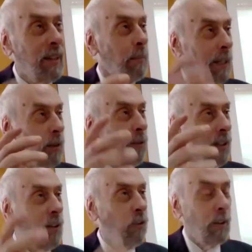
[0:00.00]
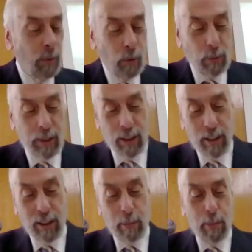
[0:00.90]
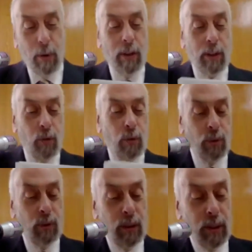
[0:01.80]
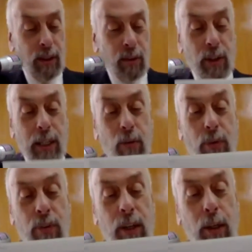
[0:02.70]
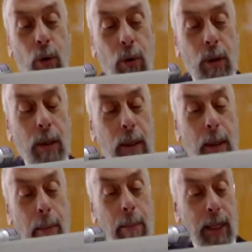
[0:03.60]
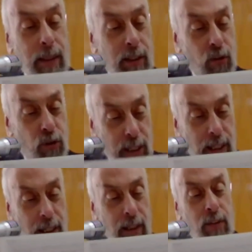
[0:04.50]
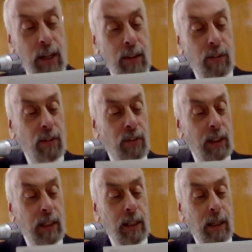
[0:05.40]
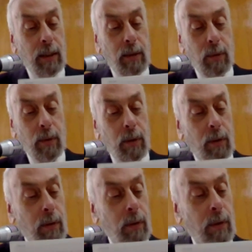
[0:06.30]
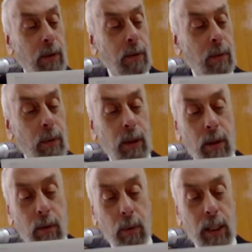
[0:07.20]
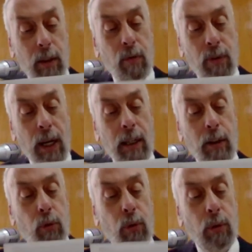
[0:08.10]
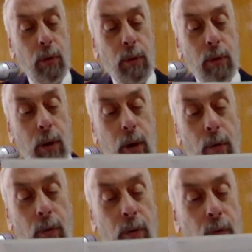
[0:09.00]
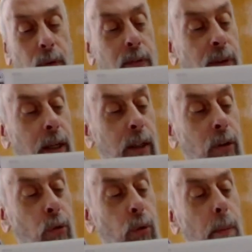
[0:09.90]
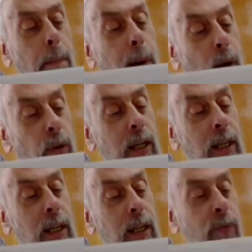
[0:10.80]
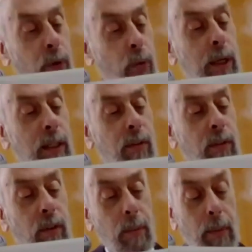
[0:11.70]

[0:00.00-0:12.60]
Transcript: because the edition was written more than 2 centuries ago. But the general sense is clear with the final 2 glosses referring to bodily fluids.